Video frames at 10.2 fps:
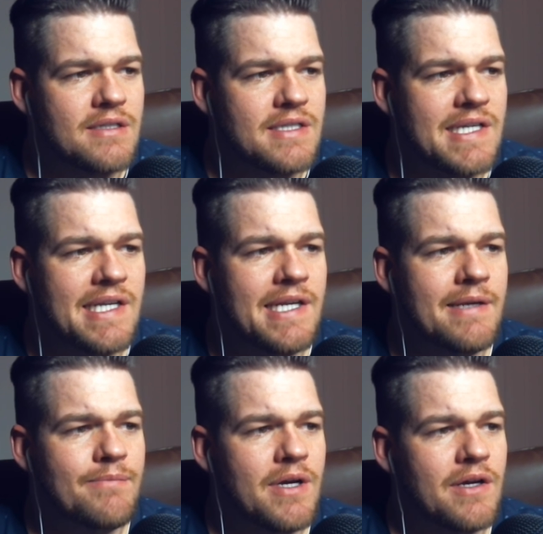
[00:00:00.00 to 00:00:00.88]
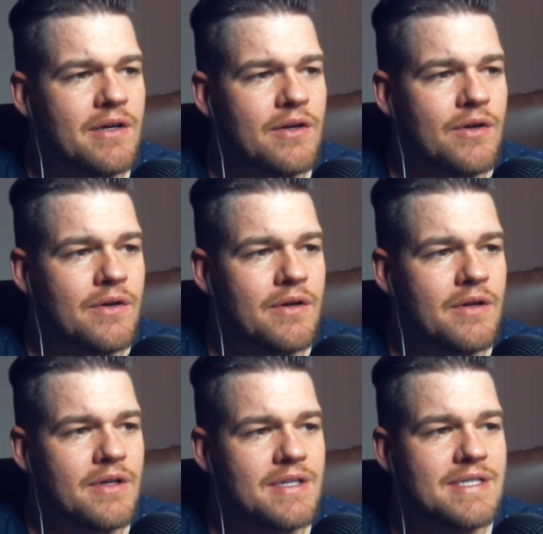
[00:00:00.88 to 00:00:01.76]
Team
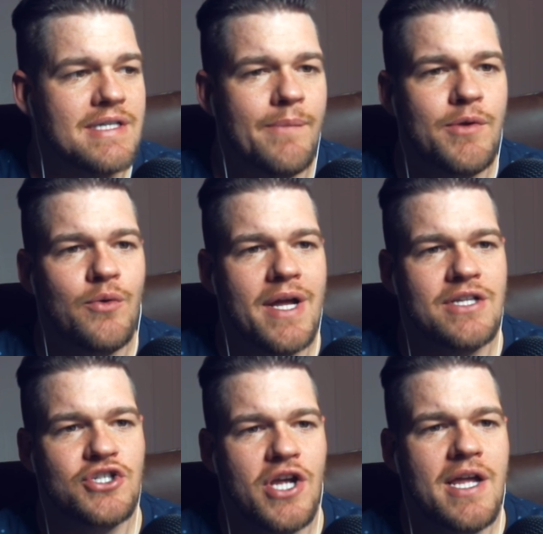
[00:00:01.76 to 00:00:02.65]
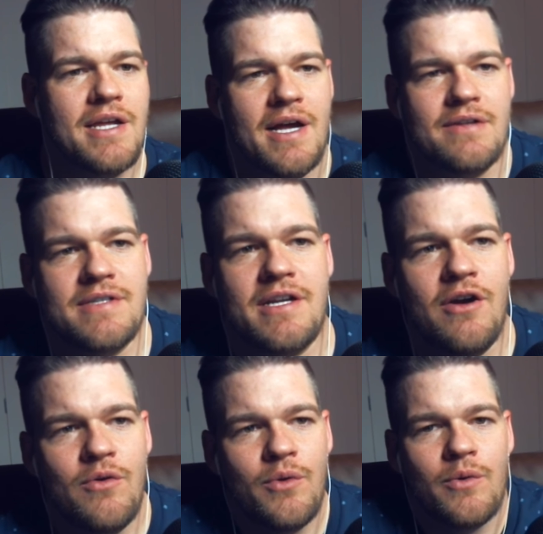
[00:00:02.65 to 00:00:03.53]
WNJ, how's it
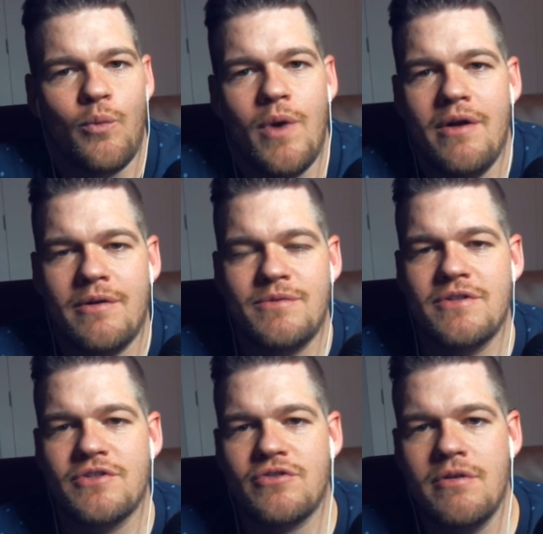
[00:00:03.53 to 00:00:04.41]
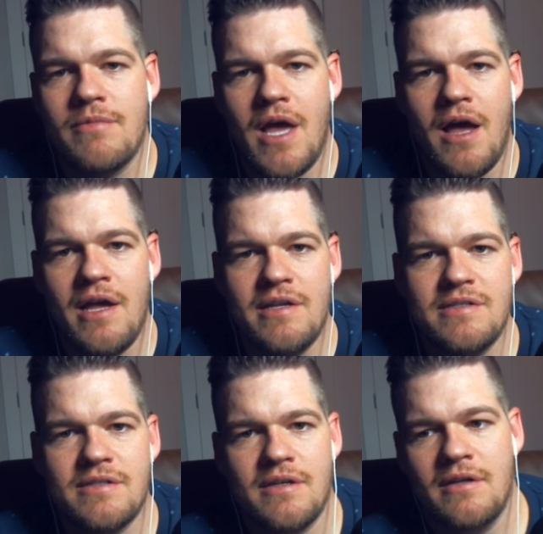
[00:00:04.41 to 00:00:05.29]
going? Welcome to the stream,
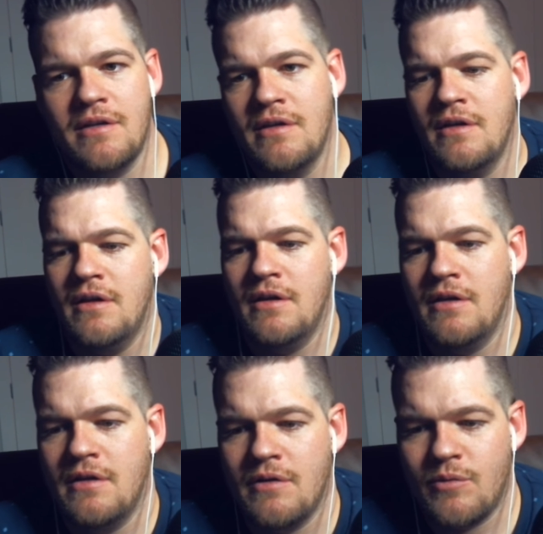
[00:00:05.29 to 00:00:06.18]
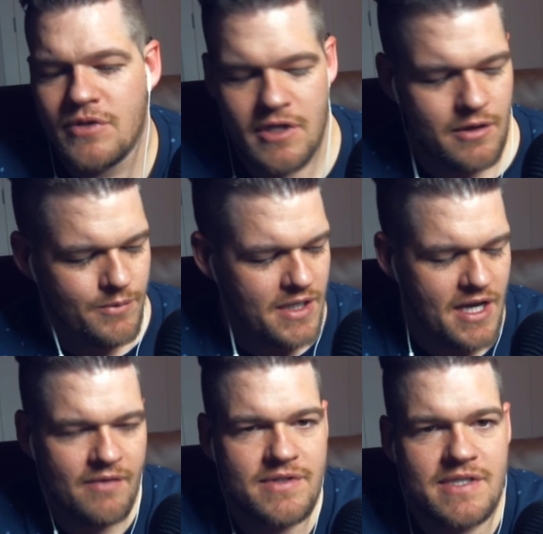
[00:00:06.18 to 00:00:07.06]
guys. We're just gonna be
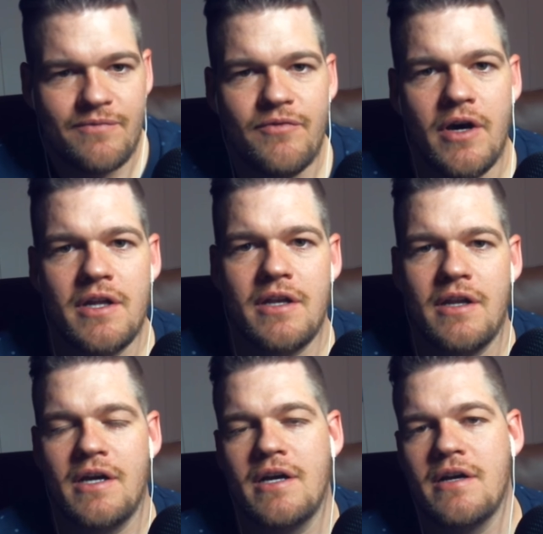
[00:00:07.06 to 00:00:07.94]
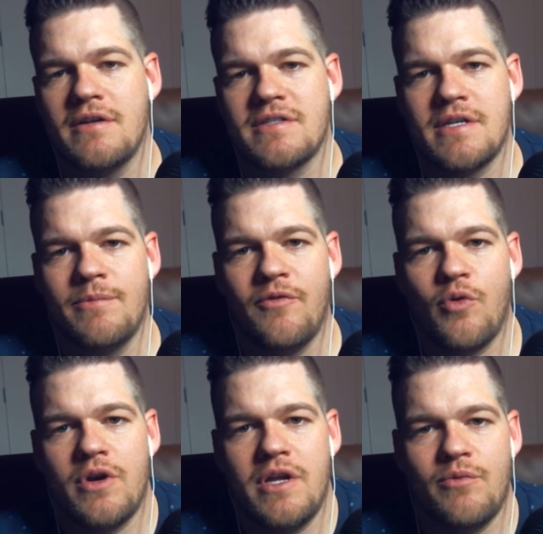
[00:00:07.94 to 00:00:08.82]
having some fun in
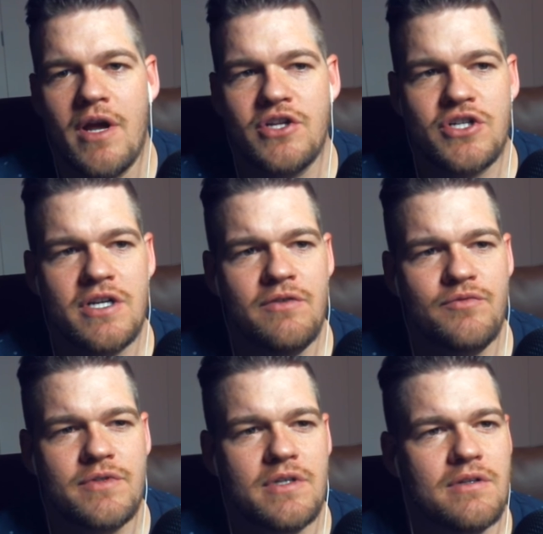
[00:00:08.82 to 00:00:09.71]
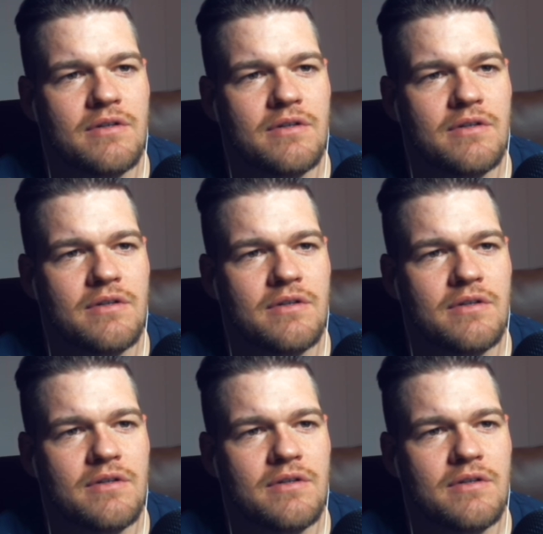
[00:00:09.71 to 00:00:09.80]
C4D Redshift.